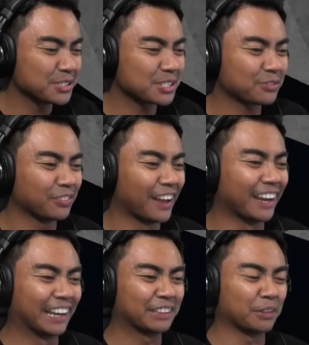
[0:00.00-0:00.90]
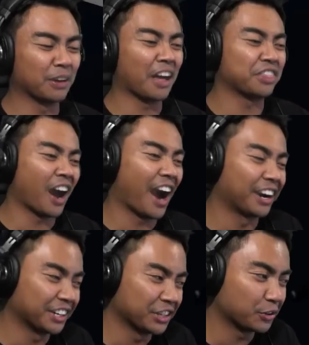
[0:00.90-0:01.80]
I was just flying. The, the
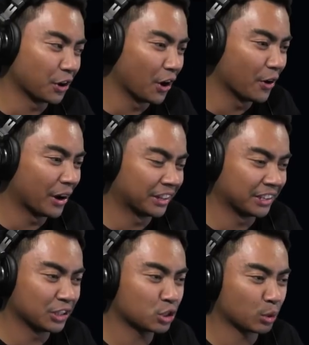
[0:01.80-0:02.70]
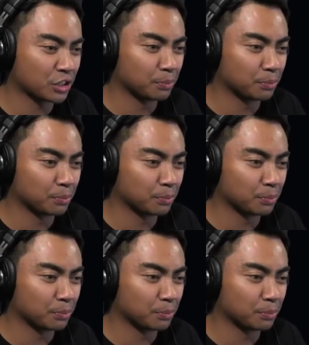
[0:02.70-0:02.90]
higher you go and then you